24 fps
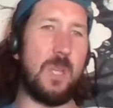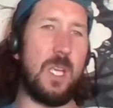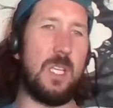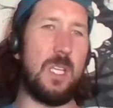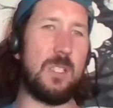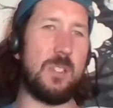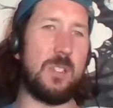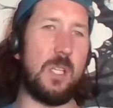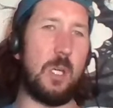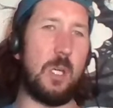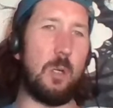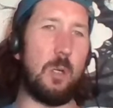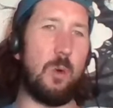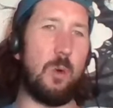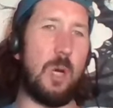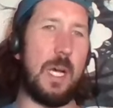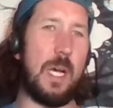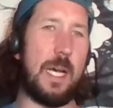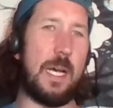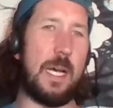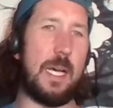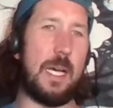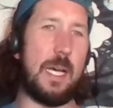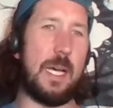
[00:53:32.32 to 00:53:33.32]

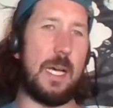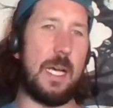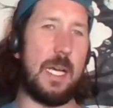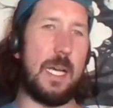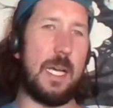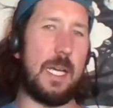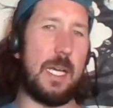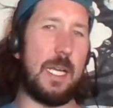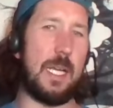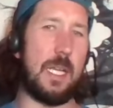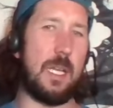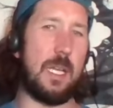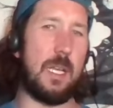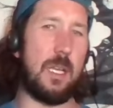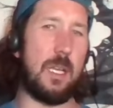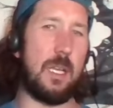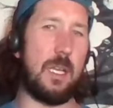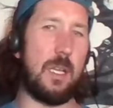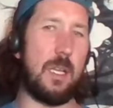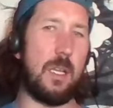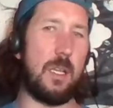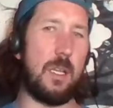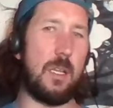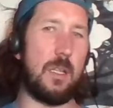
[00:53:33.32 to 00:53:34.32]
Starting
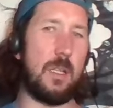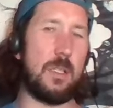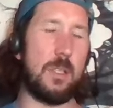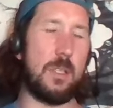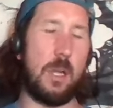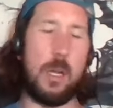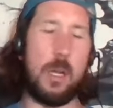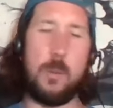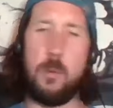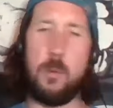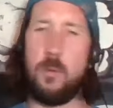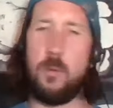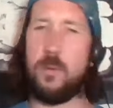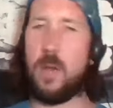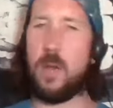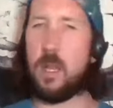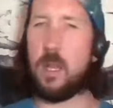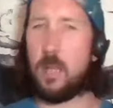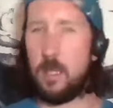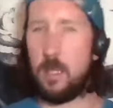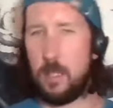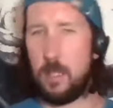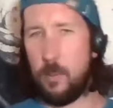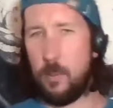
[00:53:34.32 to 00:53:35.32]
to move a
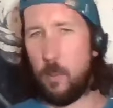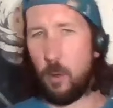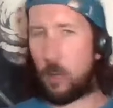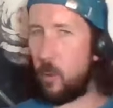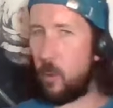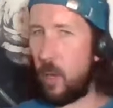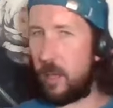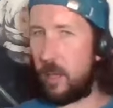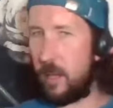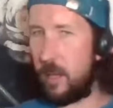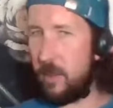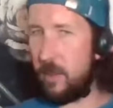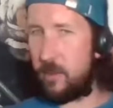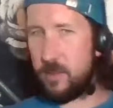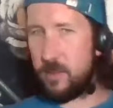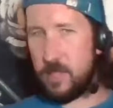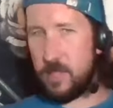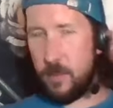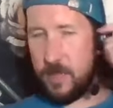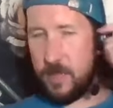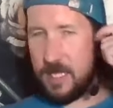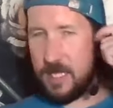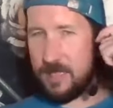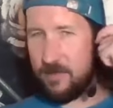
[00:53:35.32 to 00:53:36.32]
little more quickly through
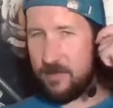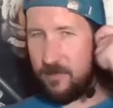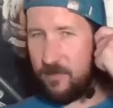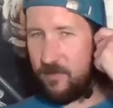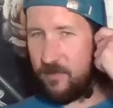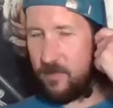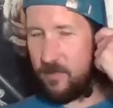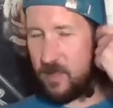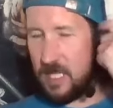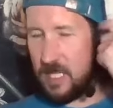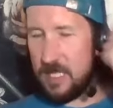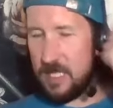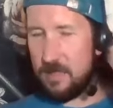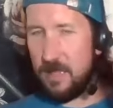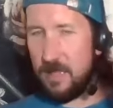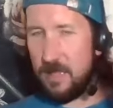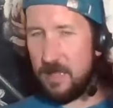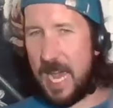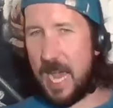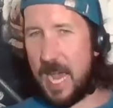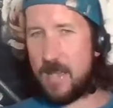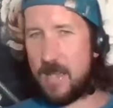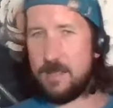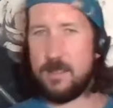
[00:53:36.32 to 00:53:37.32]
some of these
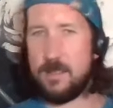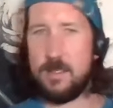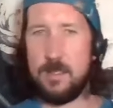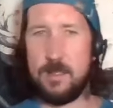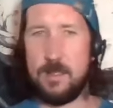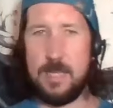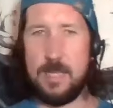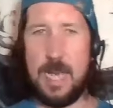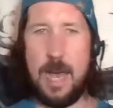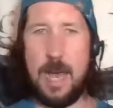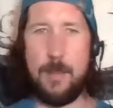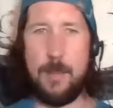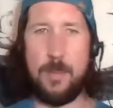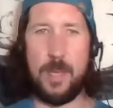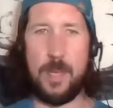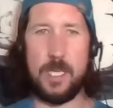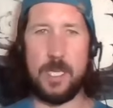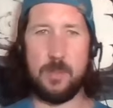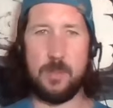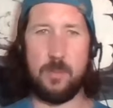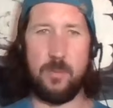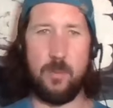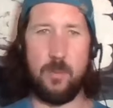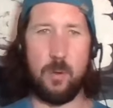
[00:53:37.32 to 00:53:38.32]
last topics
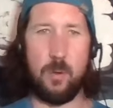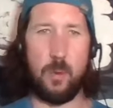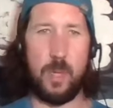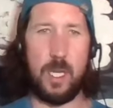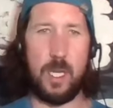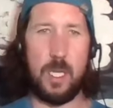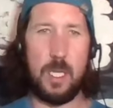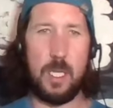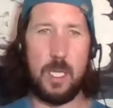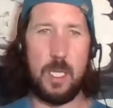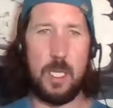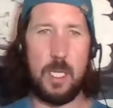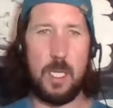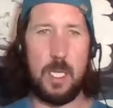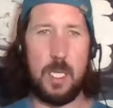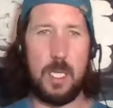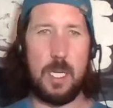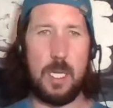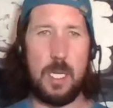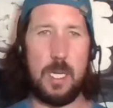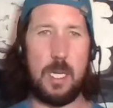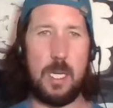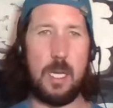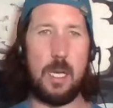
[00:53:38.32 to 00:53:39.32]
before we
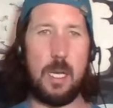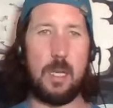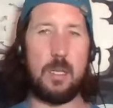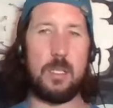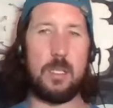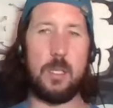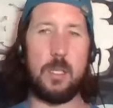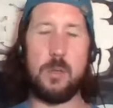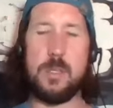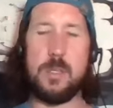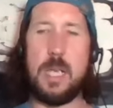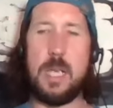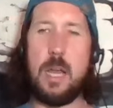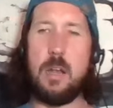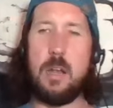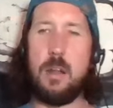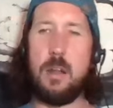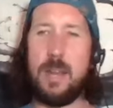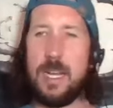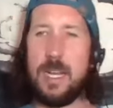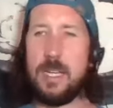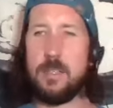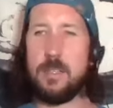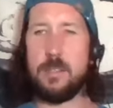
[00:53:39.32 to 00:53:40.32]
close out
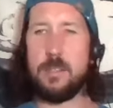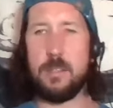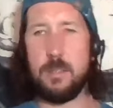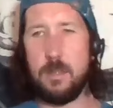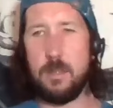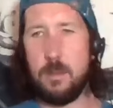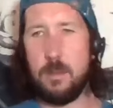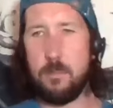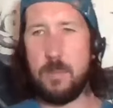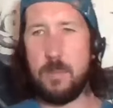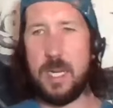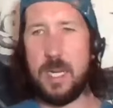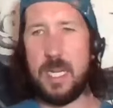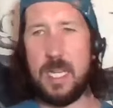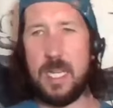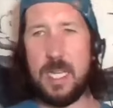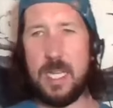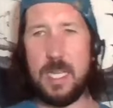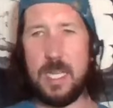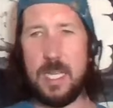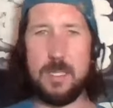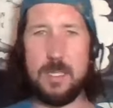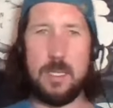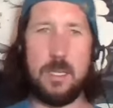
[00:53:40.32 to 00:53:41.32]
our
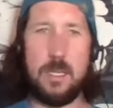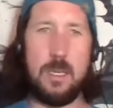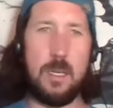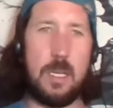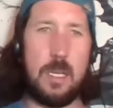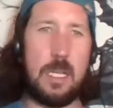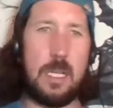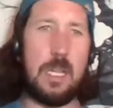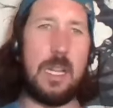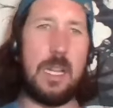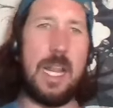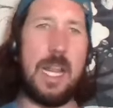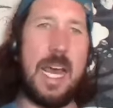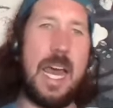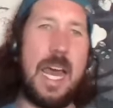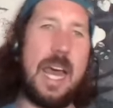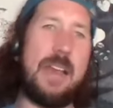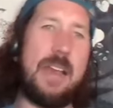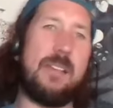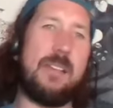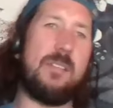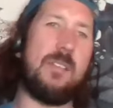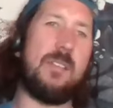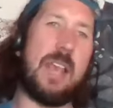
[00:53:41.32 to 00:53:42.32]
intermediate
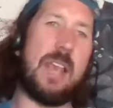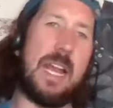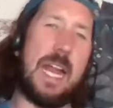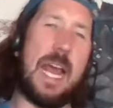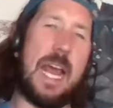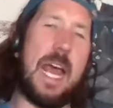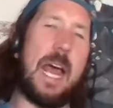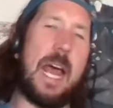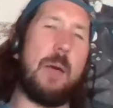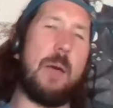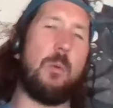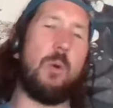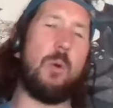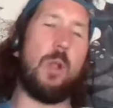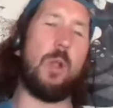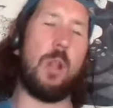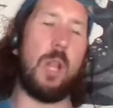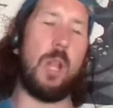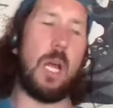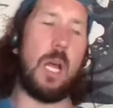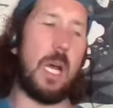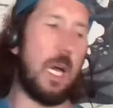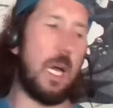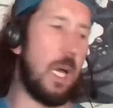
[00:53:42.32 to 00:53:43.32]
class. And
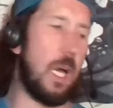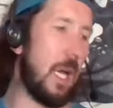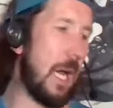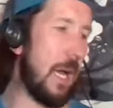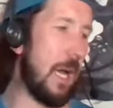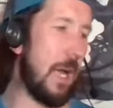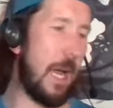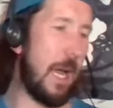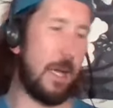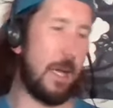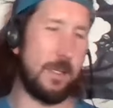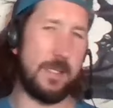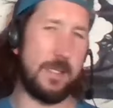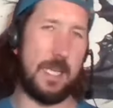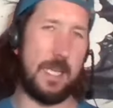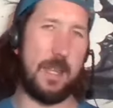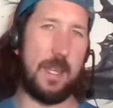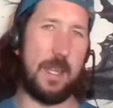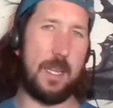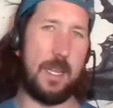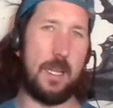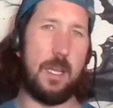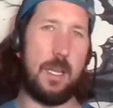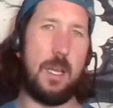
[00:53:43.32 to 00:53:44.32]
I'll say
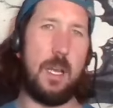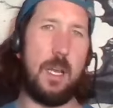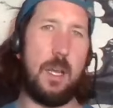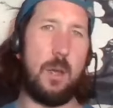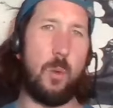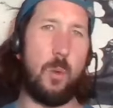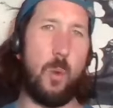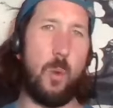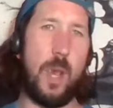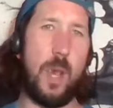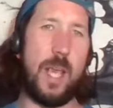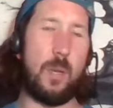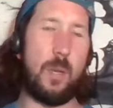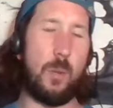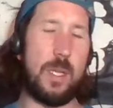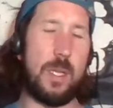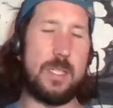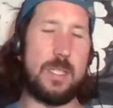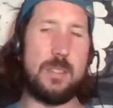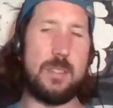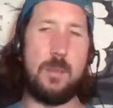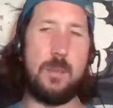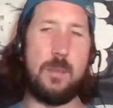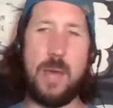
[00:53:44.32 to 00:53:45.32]
that Wade
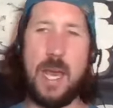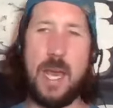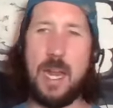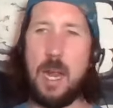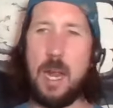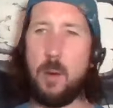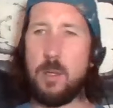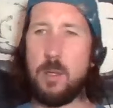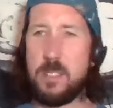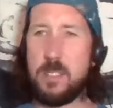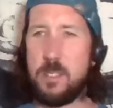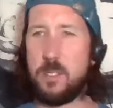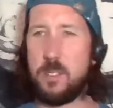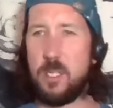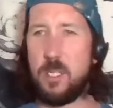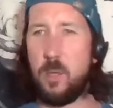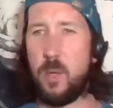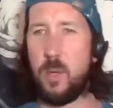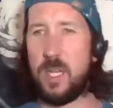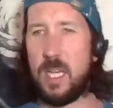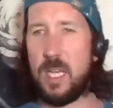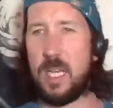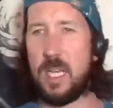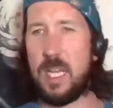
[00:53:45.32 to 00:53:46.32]
wins the bet. I wasn't sure
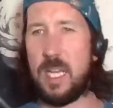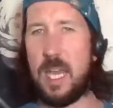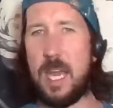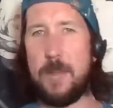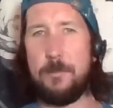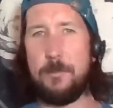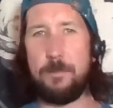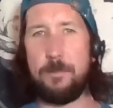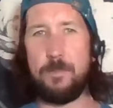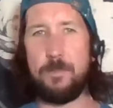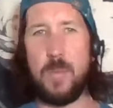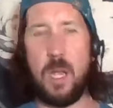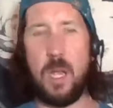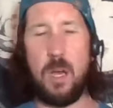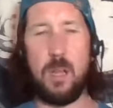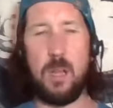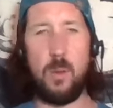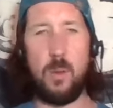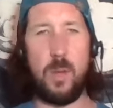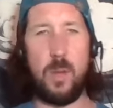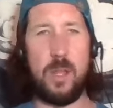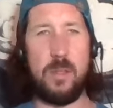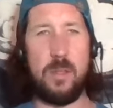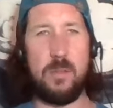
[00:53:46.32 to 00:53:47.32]
we could get all the
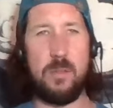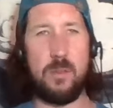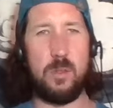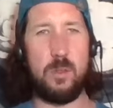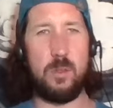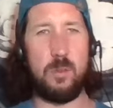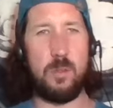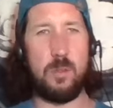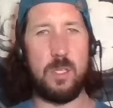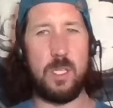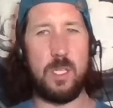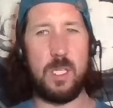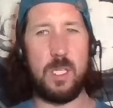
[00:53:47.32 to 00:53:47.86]
way through